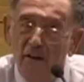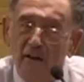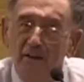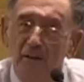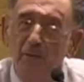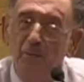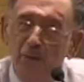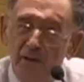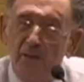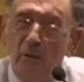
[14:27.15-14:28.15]
Now, he didn't
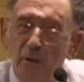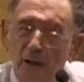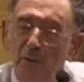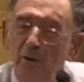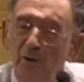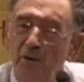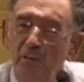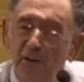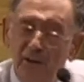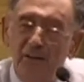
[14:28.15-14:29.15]
put it the way I'm going to
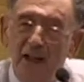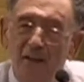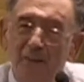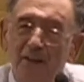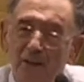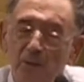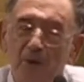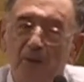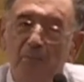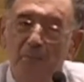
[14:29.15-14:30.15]
put it now, but that's
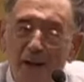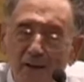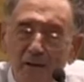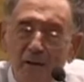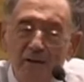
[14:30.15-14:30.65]
what he meant.